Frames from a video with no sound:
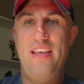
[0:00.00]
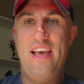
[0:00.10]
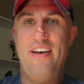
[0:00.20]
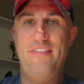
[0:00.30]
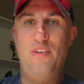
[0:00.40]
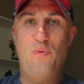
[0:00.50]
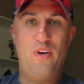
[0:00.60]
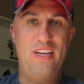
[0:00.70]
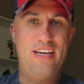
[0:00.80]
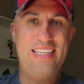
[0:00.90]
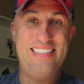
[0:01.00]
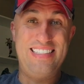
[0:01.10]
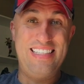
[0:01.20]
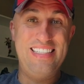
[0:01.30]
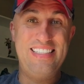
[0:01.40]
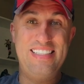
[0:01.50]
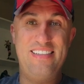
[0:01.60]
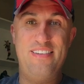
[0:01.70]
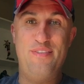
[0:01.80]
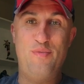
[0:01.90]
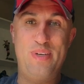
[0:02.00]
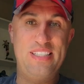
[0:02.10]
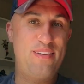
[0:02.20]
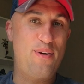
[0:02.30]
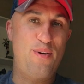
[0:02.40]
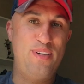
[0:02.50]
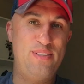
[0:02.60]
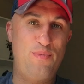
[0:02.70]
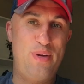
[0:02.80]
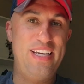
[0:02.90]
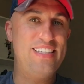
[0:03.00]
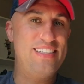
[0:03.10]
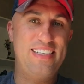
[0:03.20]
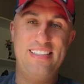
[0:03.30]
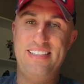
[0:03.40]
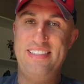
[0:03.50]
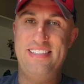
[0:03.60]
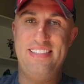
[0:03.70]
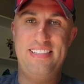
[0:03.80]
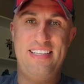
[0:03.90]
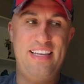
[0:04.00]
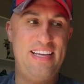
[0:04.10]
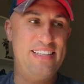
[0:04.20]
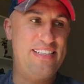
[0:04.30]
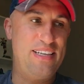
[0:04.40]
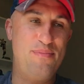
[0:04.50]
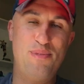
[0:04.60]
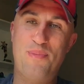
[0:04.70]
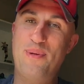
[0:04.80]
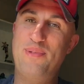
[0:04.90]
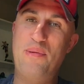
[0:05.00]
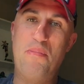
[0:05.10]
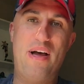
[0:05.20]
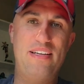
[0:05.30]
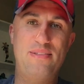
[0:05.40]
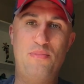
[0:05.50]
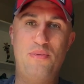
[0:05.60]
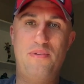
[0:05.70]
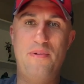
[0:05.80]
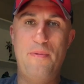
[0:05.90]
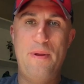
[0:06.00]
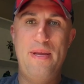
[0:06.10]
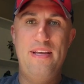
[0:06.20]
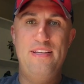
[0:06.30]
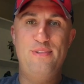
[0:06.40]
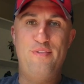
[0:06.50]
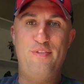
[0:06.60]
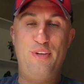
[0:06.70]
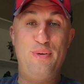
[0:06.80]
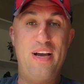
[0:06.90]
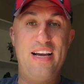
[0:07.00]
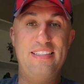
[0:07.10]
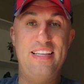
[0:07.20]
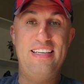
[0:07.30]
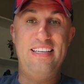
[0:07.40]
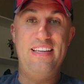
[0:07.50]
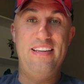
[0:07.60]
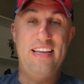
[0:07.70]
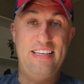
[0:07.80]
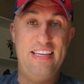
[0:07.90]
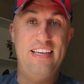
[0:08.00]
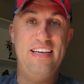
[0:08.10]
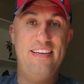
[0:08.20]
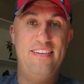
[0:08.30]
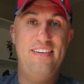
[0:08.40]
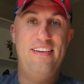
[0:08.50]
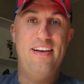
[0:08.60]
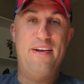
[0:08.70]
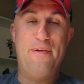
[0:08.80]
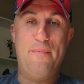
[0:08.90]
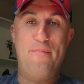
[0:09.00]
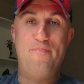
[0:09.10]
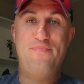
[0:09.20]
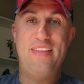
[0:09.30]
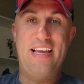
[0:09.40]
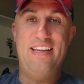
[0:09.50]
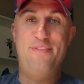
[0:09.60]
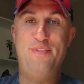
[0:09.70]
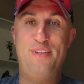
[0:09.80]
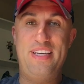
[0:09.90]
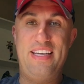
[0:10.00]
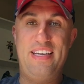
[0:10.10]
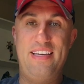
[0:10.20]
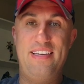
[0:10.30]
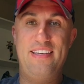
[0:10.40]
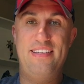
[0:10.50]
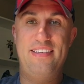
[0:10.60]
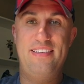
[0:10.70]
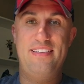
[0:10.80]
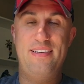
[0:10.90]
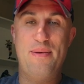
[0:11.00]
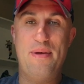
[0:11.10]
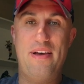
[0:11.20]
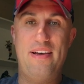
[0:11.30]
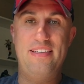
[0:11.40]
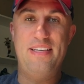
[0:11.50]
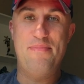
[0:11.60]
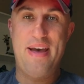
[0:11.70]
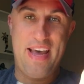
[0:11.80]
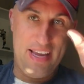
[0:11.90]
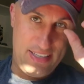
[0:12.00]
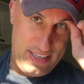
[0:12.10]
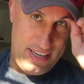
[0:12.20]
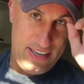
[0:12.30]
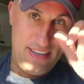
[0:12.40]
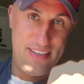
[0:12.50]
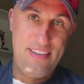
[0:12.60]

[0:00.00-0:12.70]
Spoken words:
have an organized list of which card is which, because it seems almost impossible. So for you guys that did it, I definitely tip my hat to you